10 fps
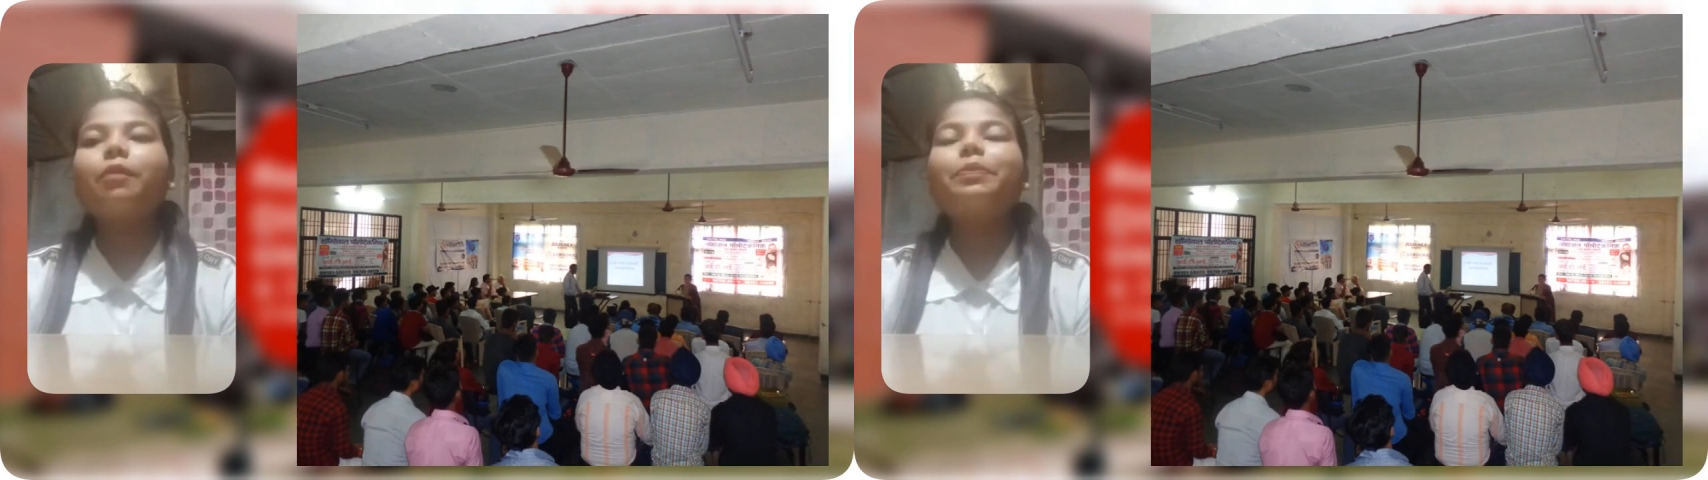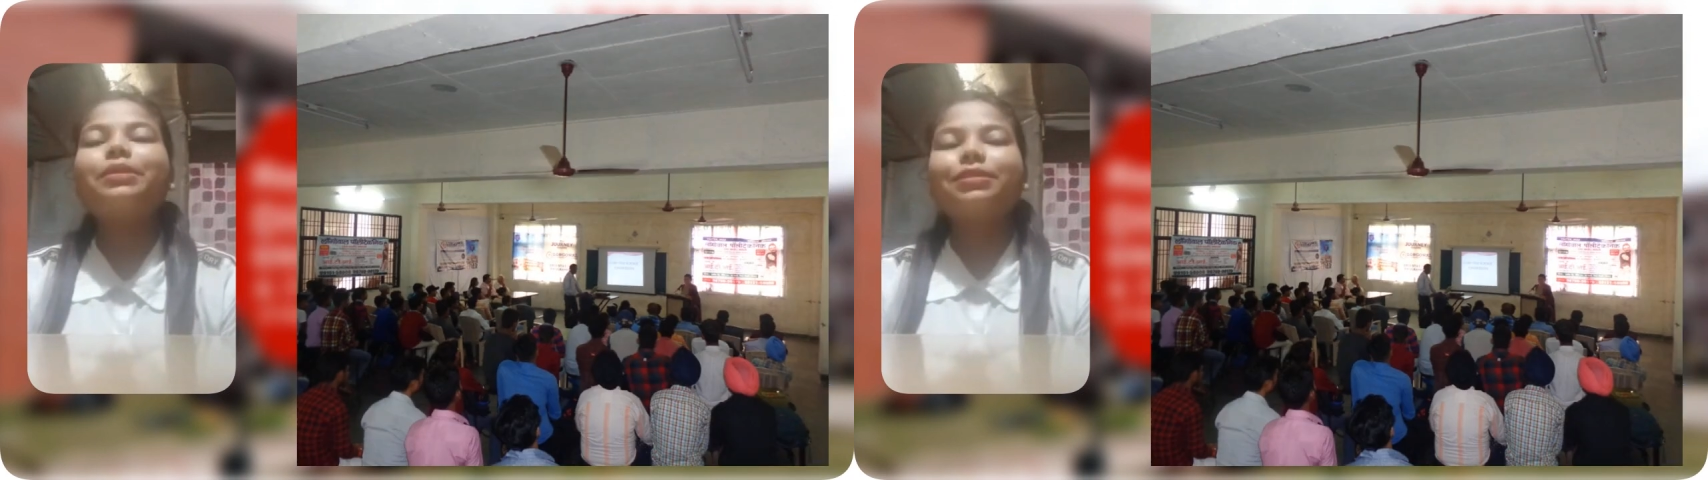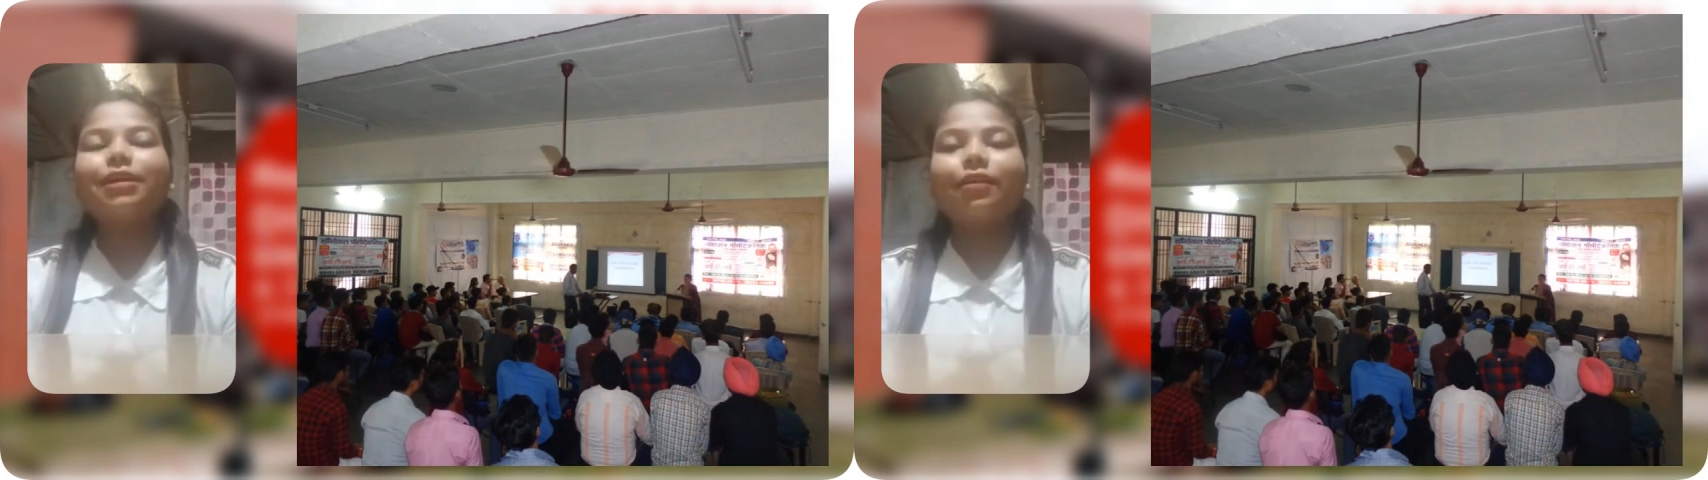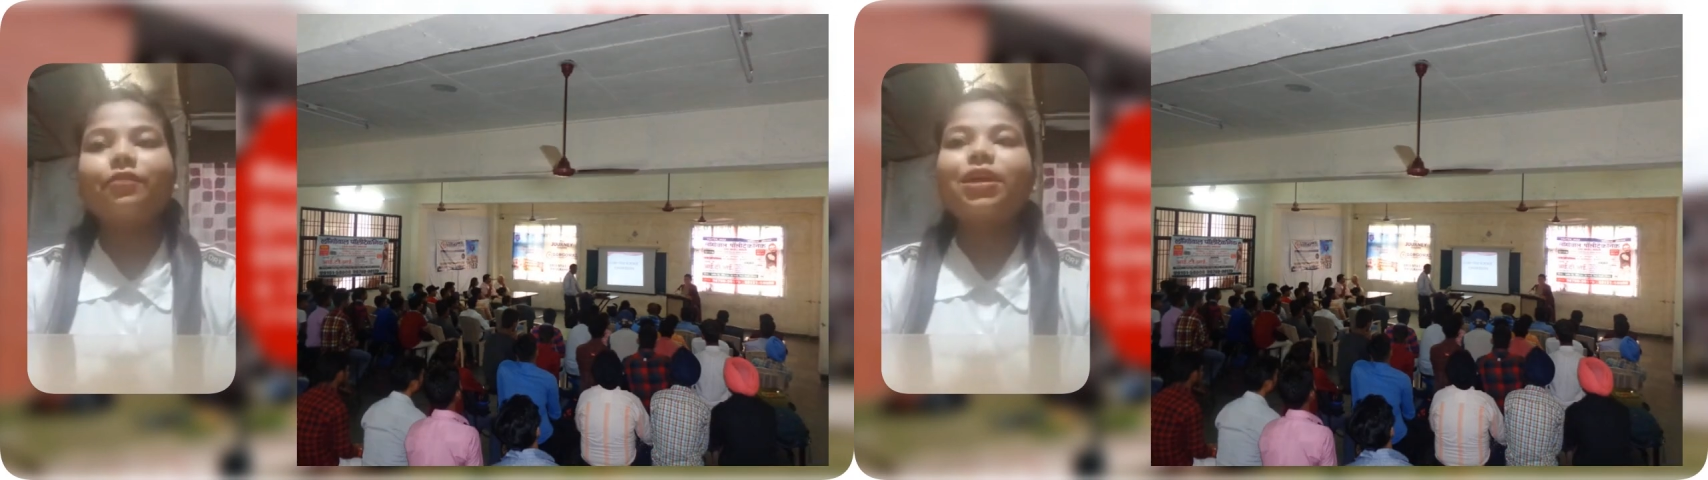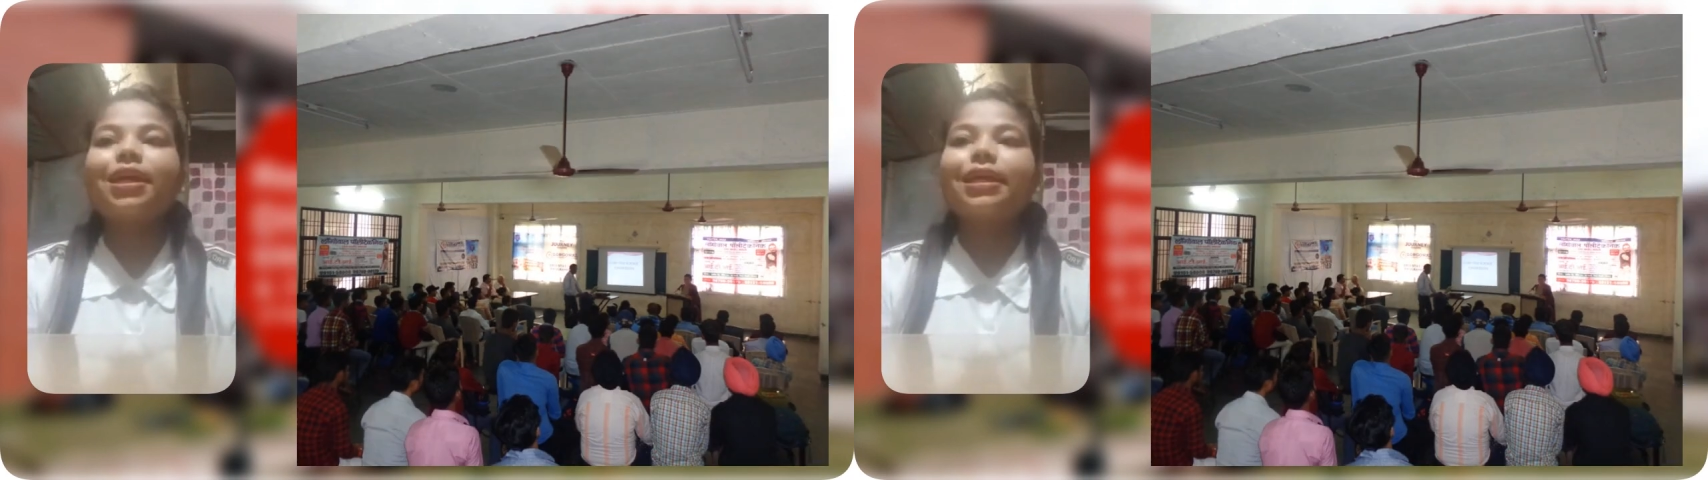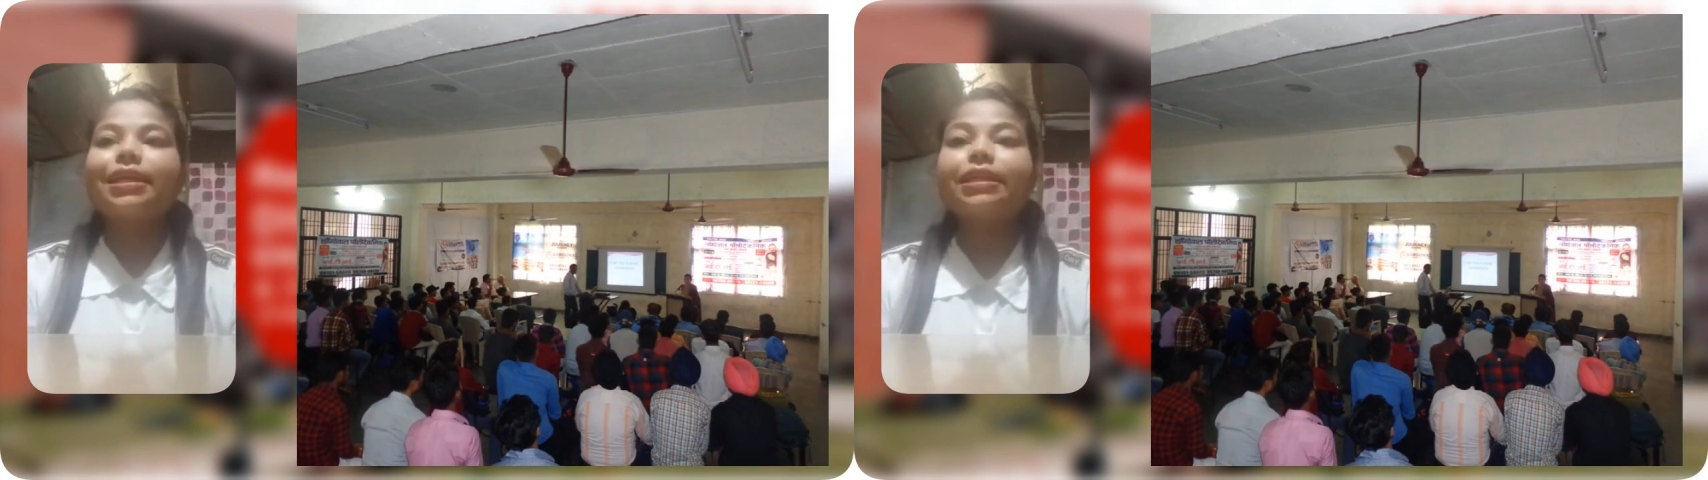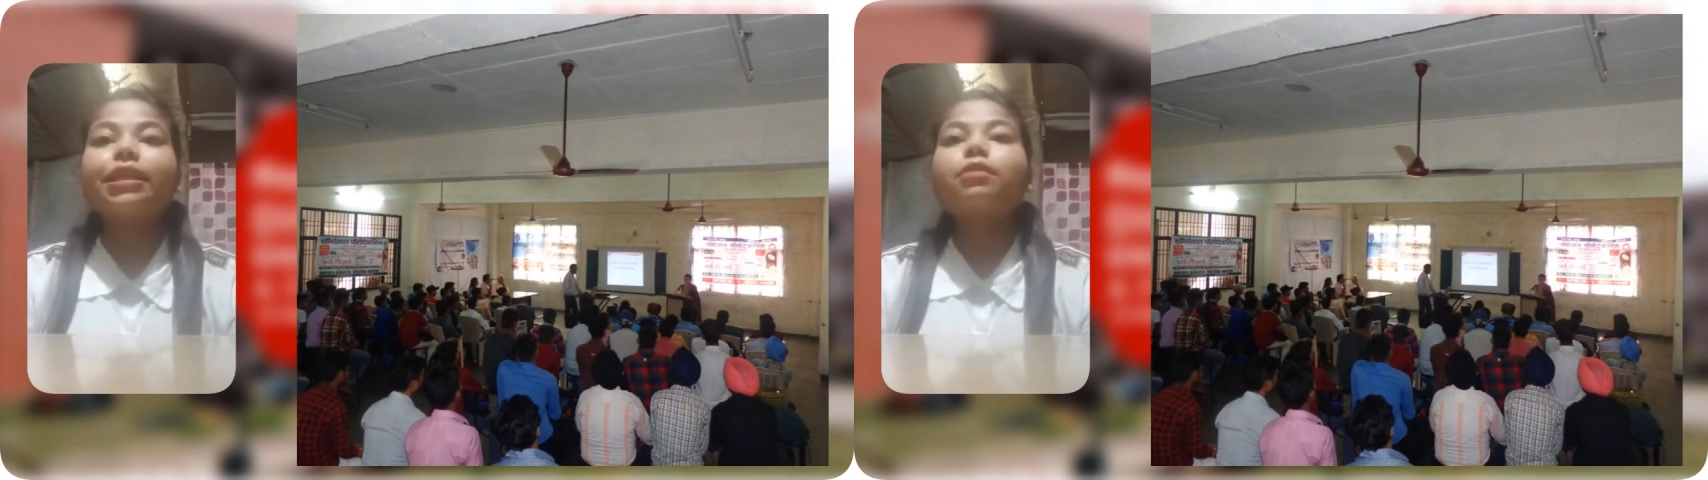of Punjab. It